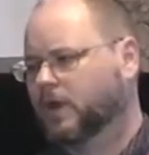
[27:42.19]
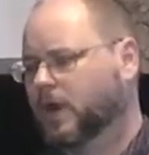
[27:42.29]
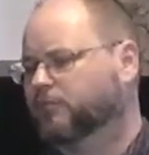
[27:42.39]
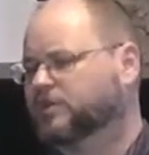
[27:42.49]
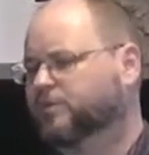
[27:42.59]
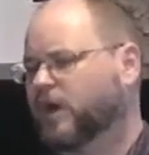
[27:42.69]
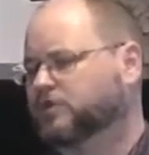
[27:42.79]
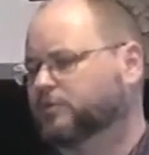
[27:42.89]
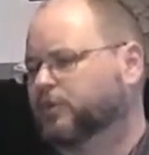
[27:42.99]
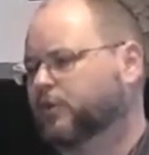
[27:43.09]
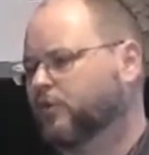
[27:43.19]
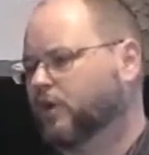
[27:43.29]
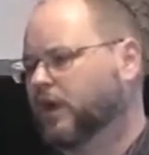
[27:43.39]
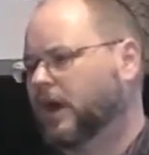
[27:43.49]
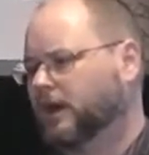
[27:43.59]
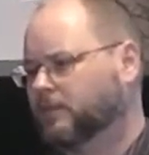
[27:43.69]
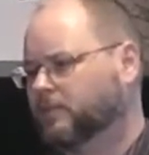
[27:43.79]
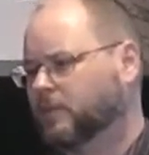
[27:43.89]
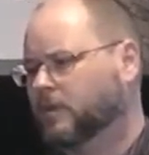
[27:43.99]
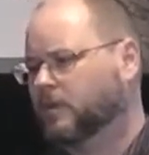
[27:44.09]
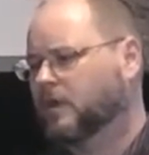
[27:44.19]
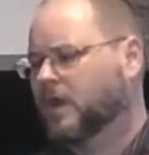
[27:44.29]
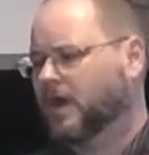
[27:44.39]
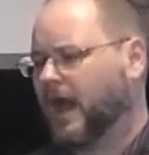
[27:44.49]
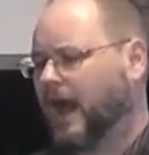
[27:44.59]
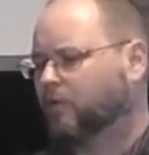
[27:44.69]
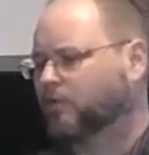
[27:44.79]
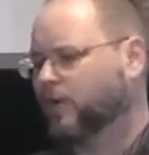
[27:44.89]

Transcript: I'm responsible before God. And I would